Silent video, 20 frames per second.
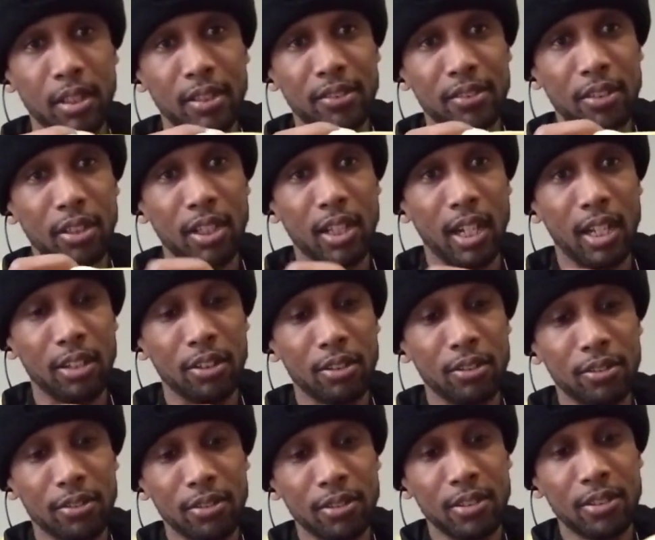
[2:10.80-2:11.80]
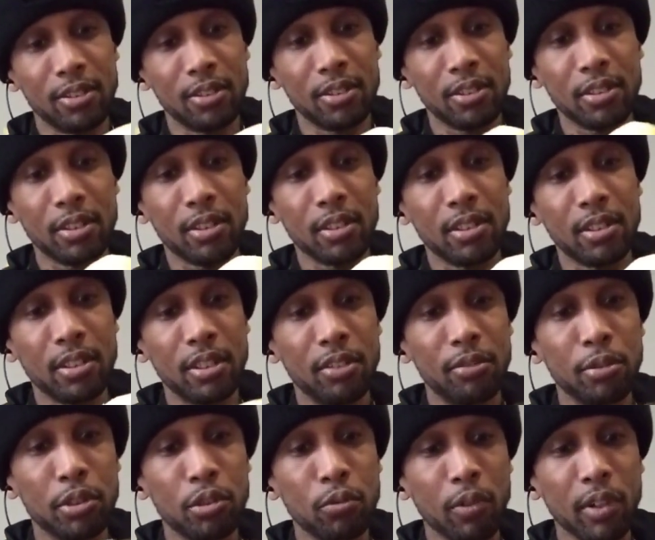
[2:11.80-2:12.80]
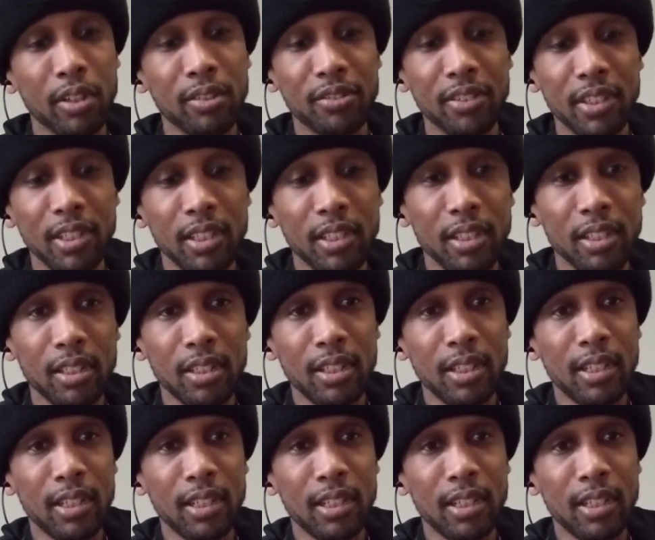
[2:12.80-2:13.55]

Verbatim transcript: This is the colors. This what you want to see?